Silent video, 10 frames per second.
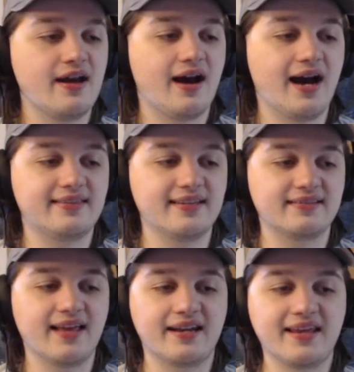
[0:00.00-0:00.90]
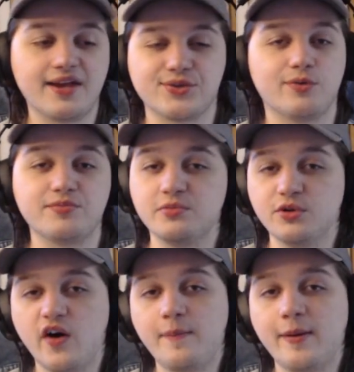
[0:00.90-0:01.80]
I think that he has room to
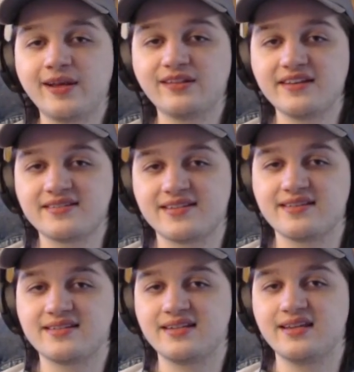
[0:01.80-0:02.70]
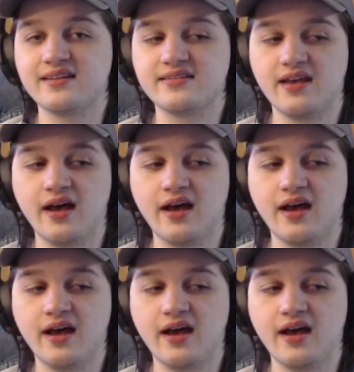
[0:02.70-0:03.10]
move up on my list since he's